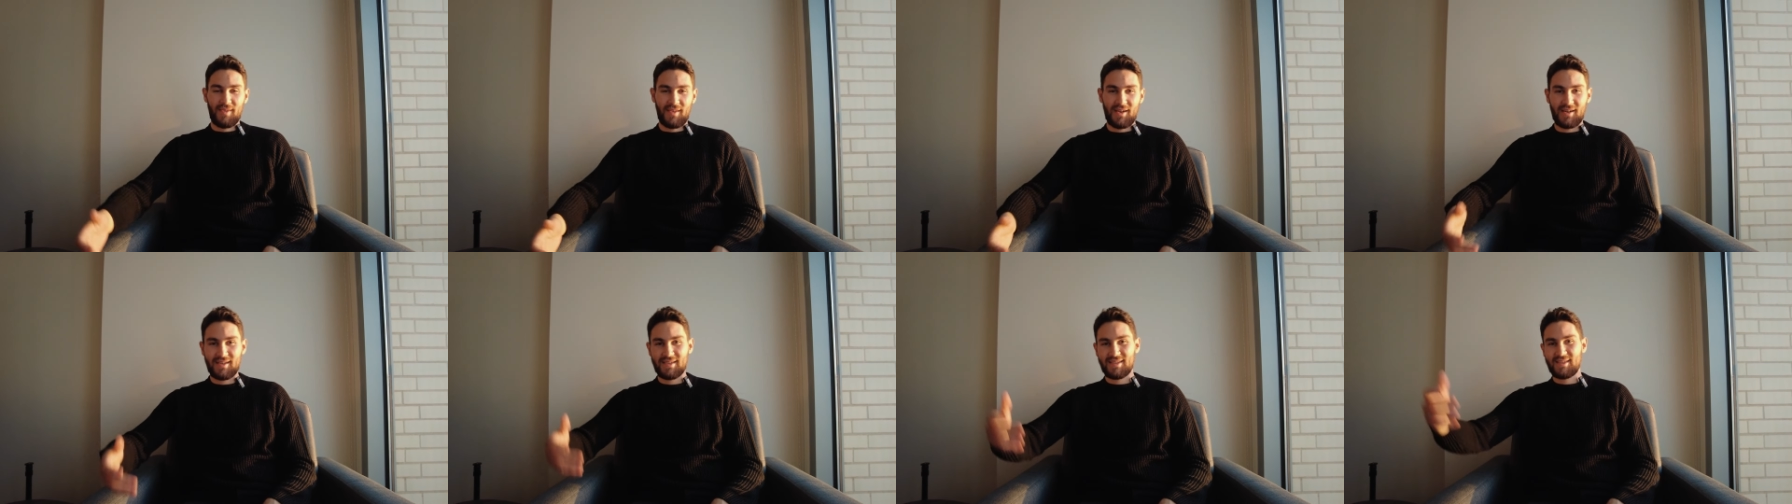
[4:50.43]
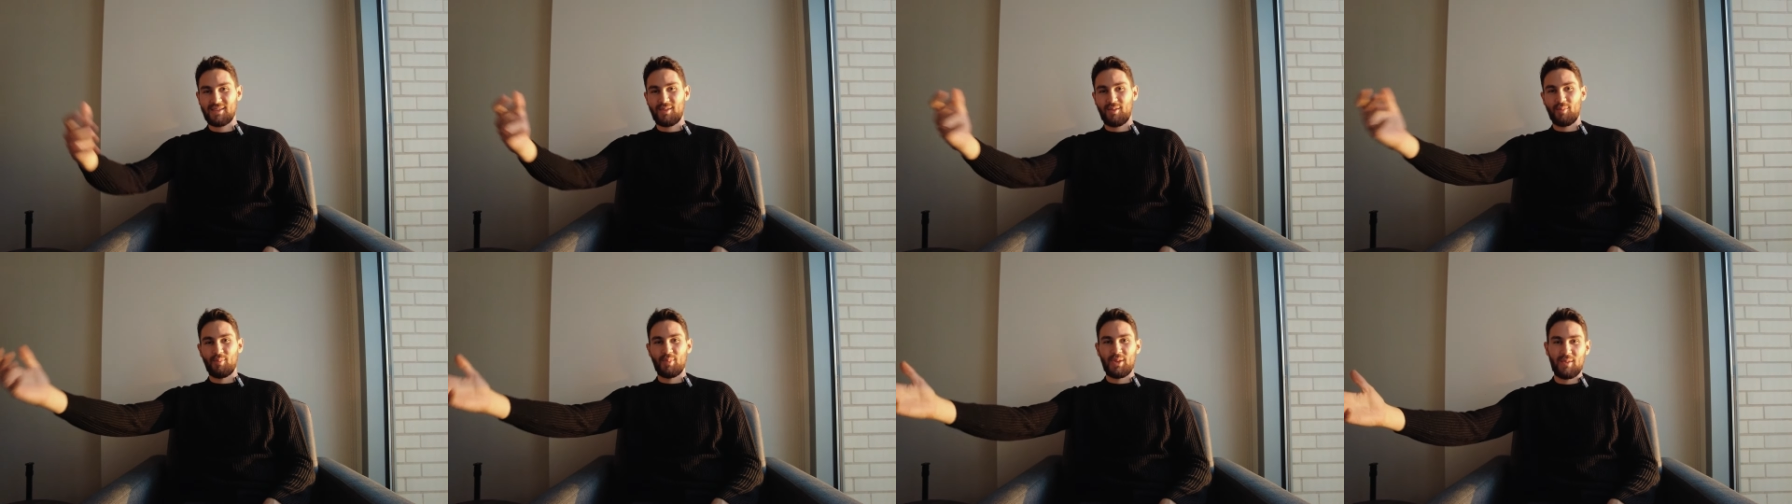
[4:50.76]
They're
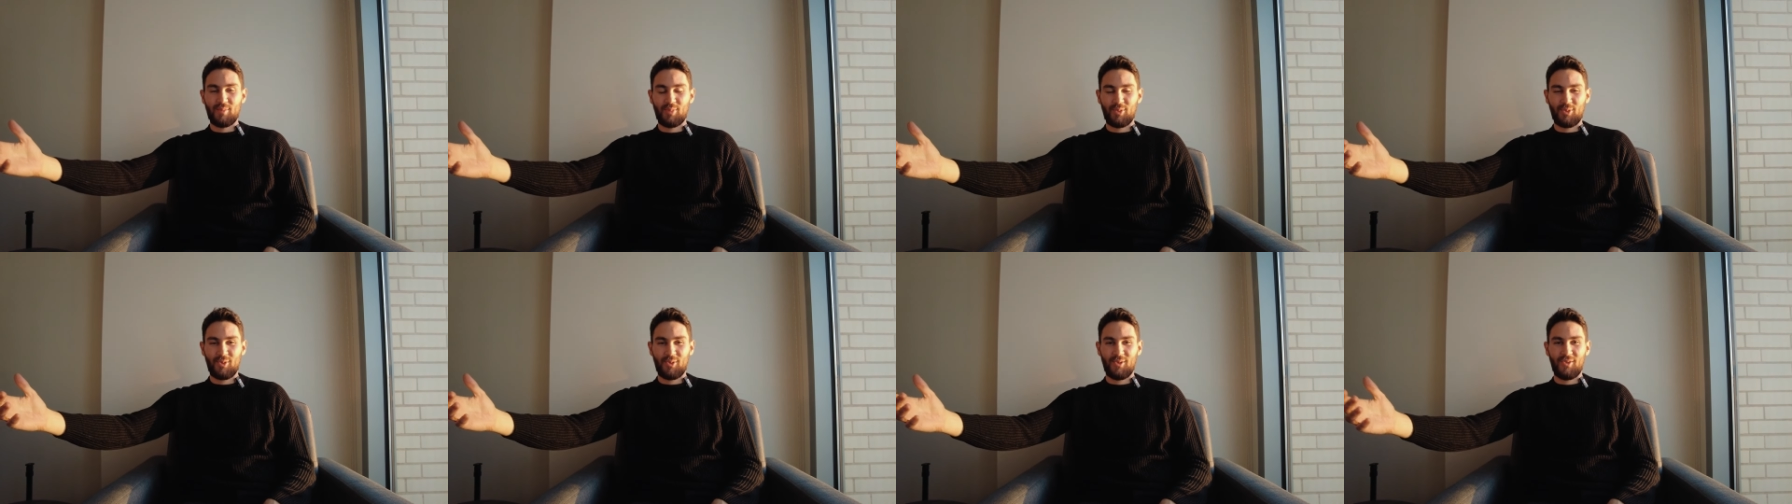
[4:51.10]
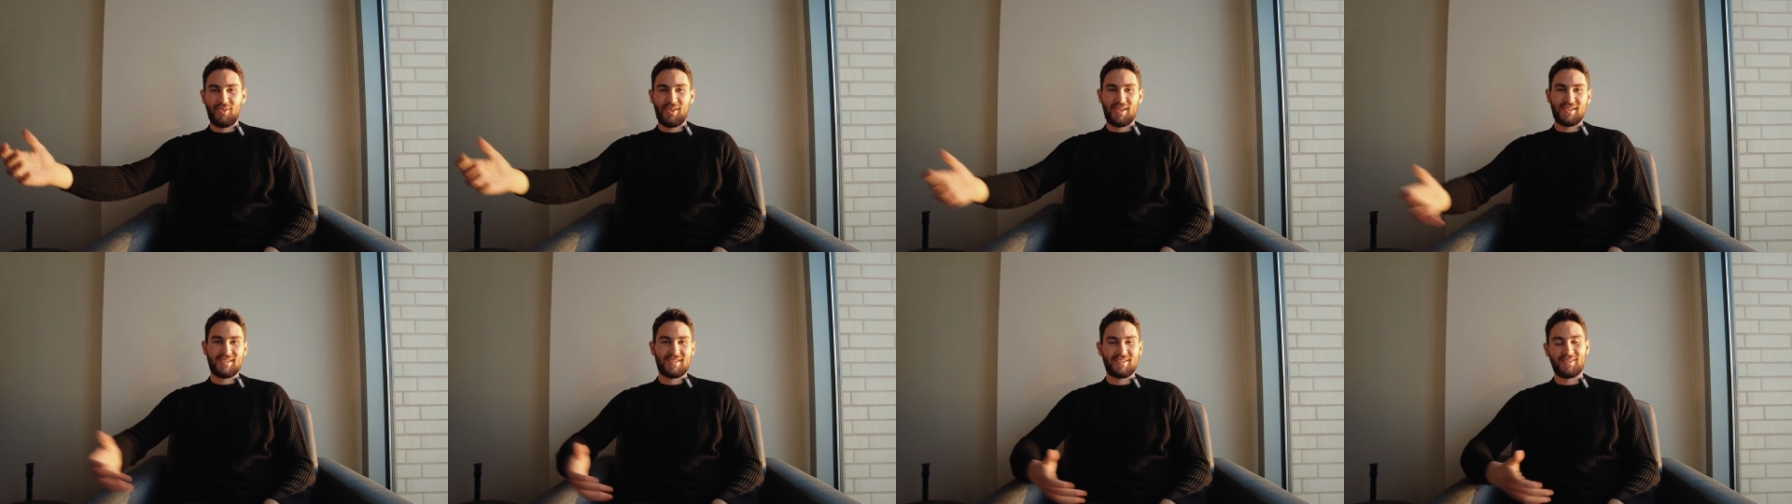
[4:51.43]
still people,
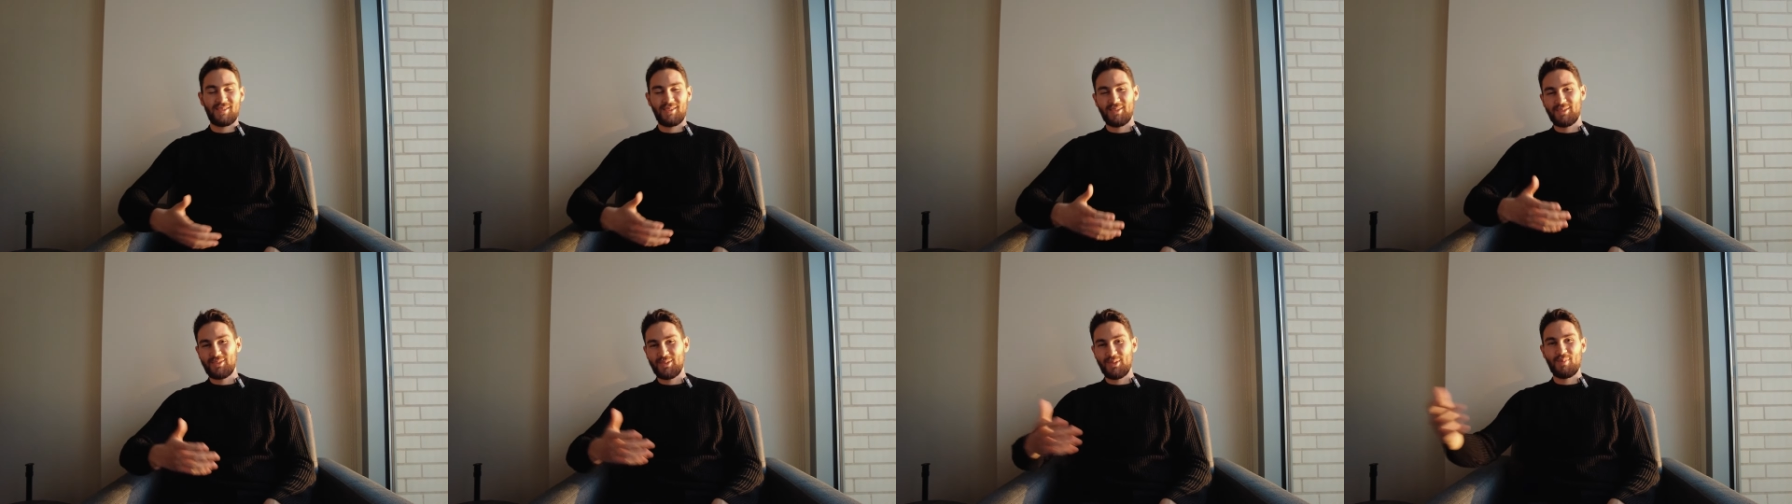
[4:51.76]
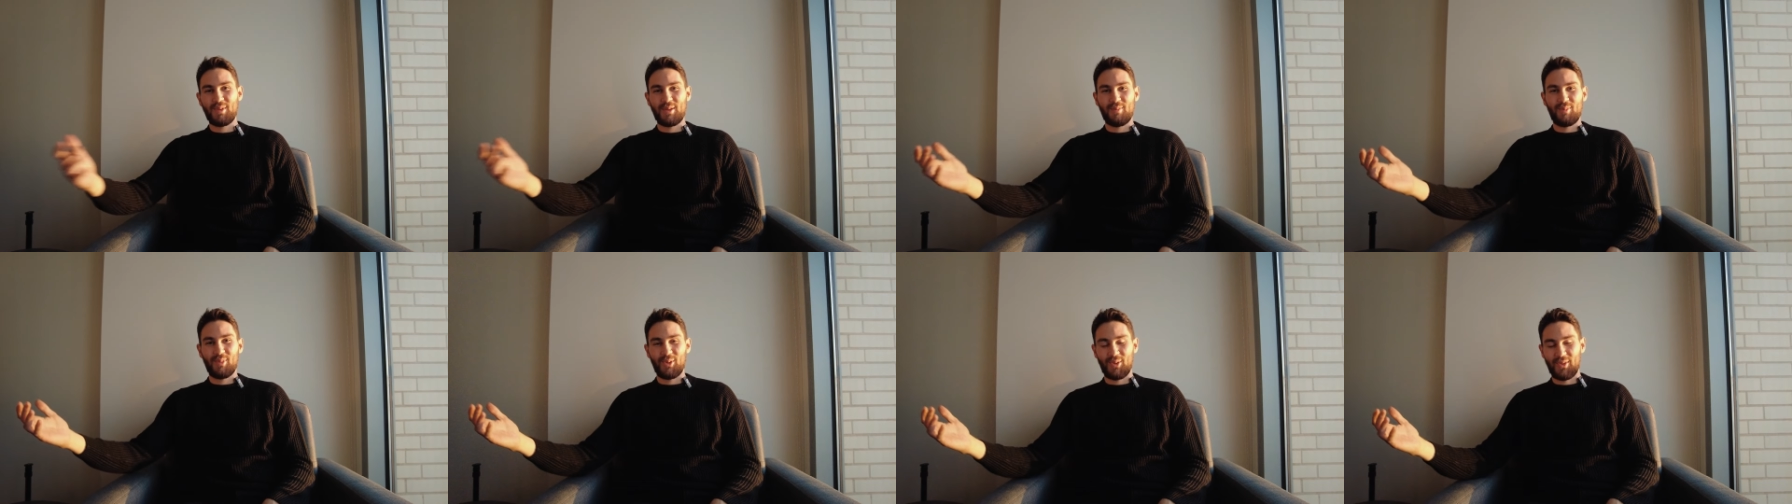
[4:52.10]
they still do
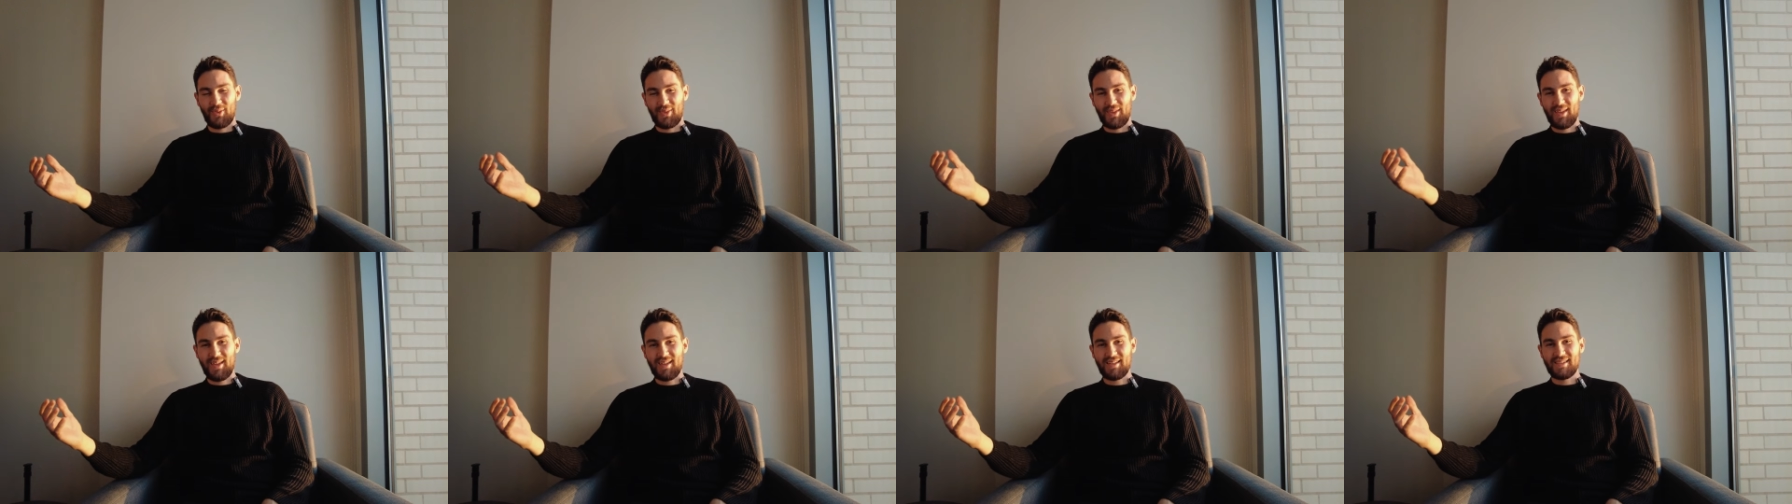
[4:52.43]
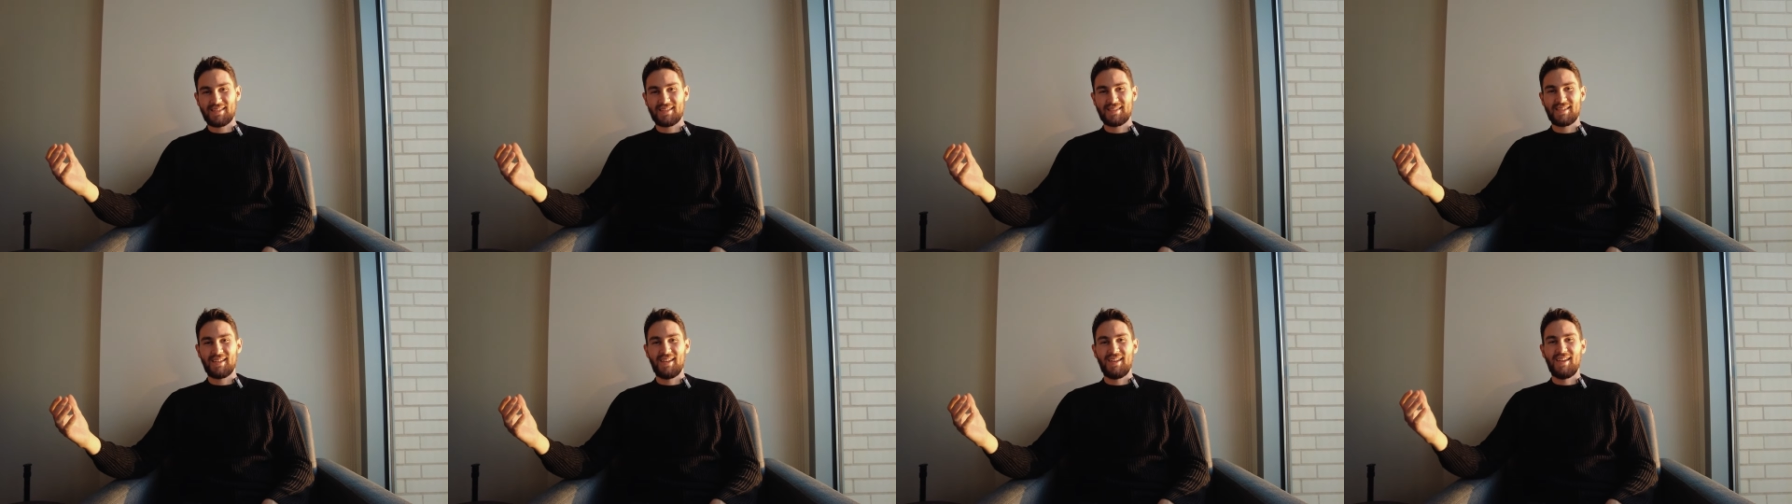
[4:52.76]
people
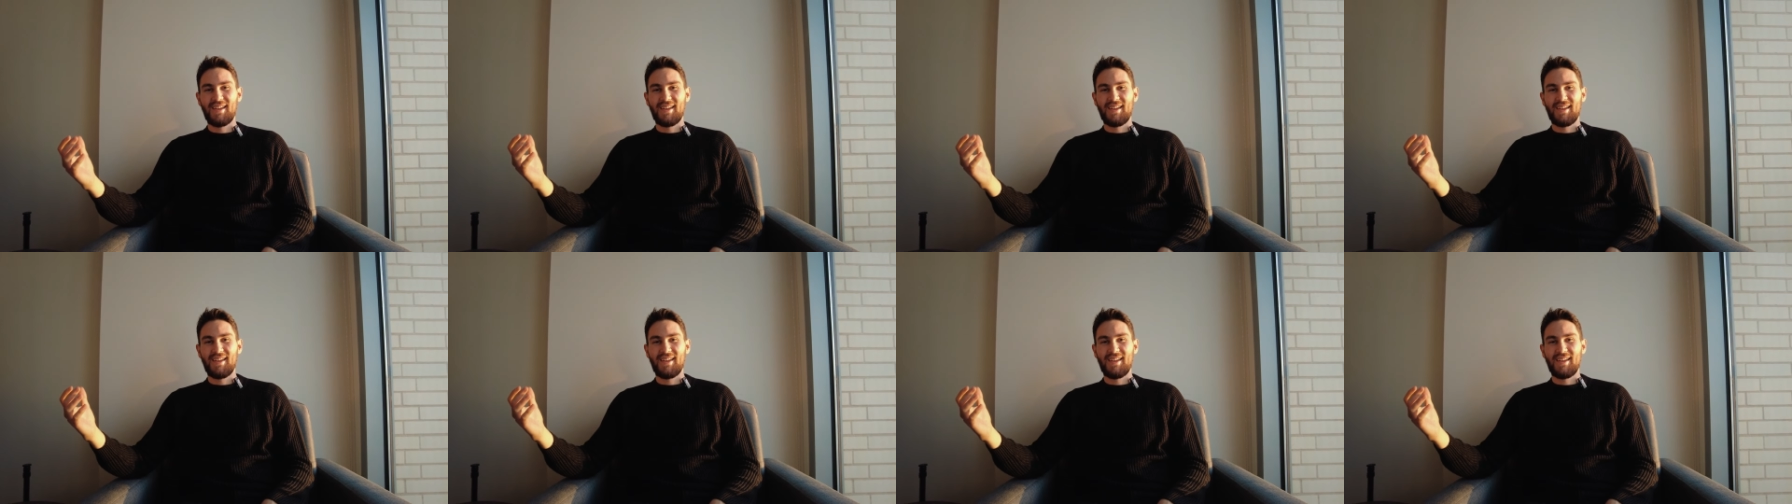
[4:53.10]
things.